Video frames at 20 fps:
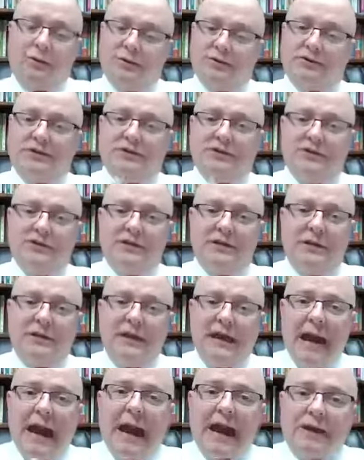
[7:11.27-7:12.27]
want us to see
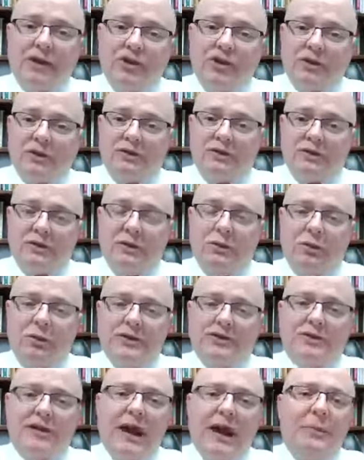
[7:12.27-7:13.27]
the action see
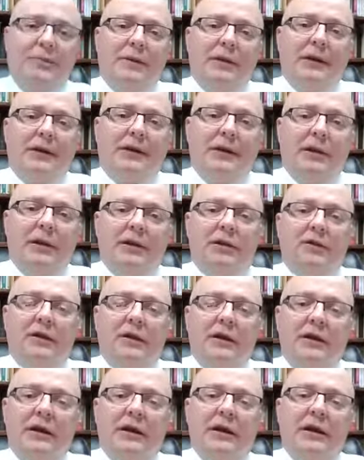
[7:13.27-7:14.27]
what's happening here
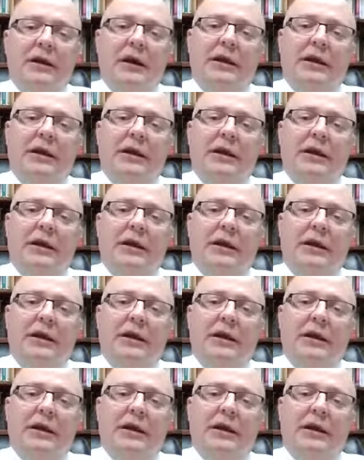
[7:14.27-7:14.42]
and